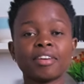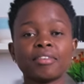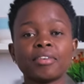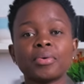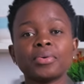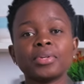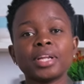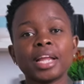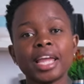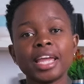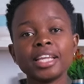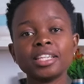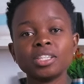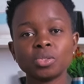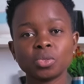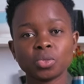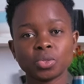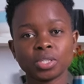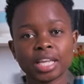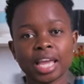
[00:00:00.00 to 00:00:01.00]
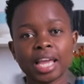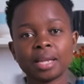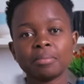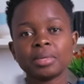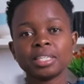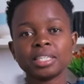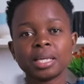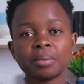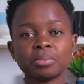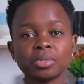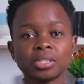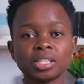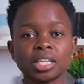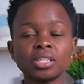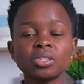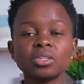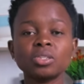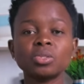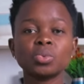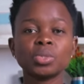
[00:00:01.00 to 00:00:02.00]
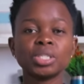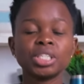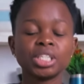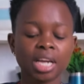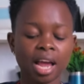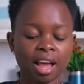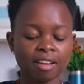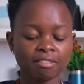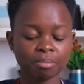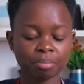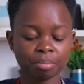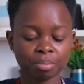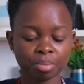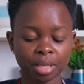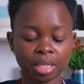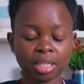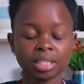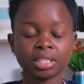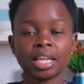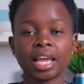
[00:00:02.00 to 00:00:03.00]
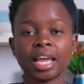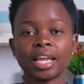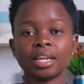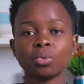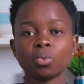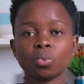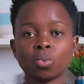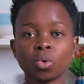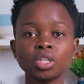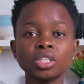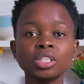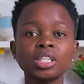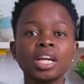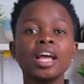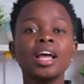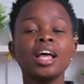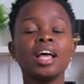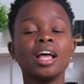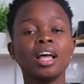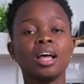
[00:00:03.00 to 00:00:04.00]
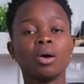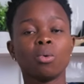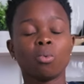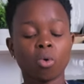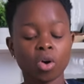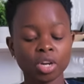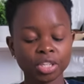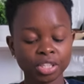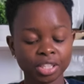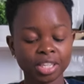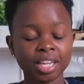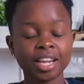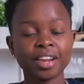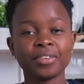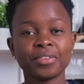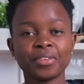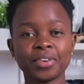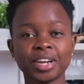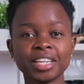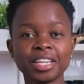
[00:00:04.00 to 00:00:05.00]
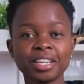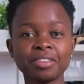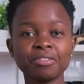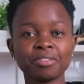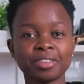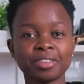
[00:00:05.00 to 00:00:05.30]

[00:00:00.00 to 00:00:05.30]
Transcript: around 8 to 10 medium potatoes which I've peeled and washed, washed ready